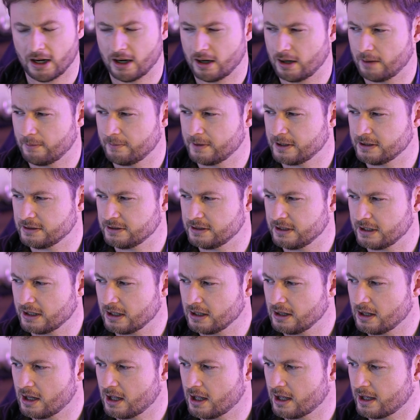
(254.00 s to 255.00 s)
I mean,
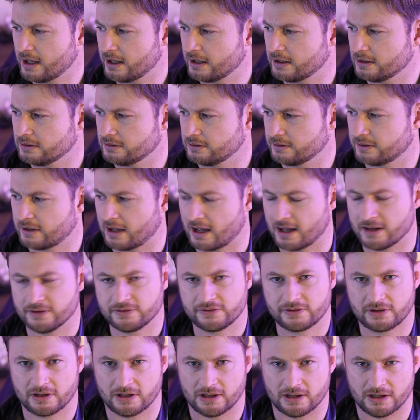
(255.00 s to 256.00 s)
Nikolai
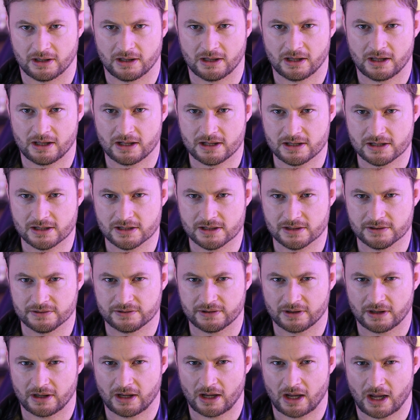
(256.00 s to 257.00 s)
Lugansky
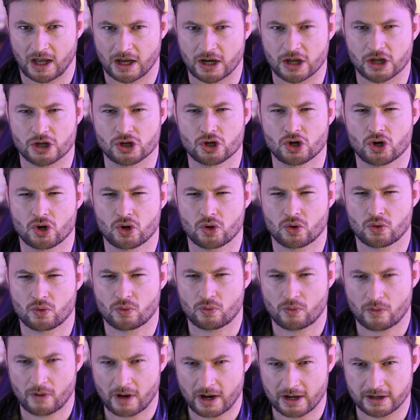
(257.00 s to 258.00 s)
is an
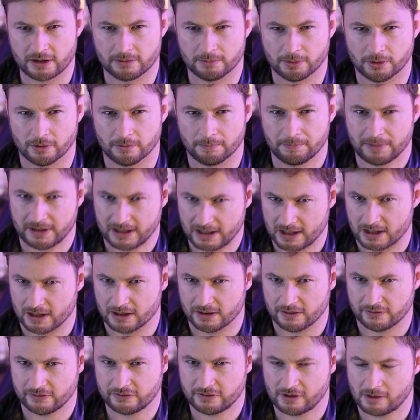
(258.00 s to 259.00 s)
incredible
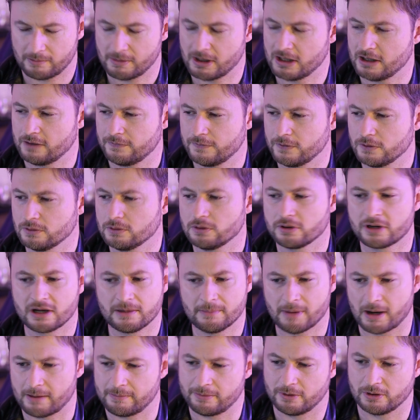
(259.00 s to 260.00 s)
pianist. I mean, if you look
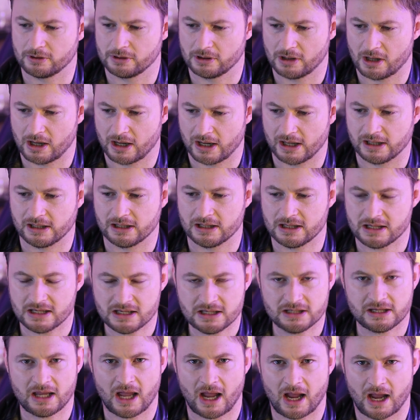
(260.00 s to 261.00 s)
him up online,
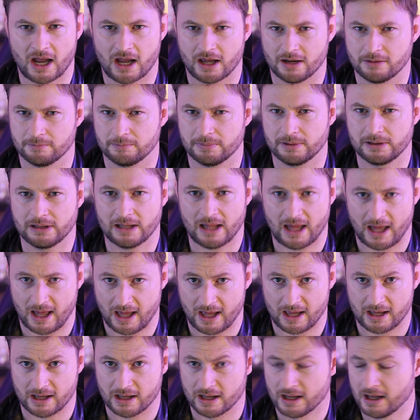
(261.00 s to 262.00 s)
he can
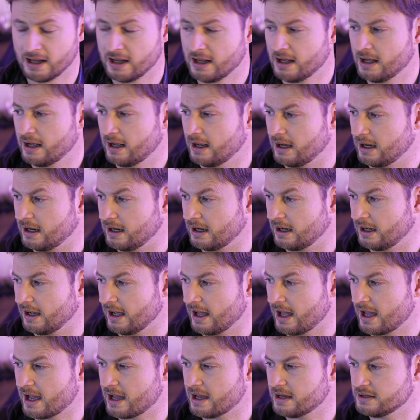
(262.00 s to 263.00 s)
play. Uh,
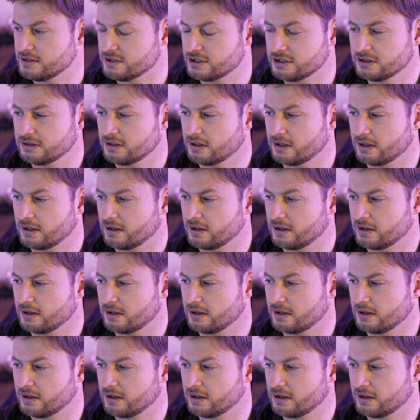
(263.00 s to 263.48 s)
and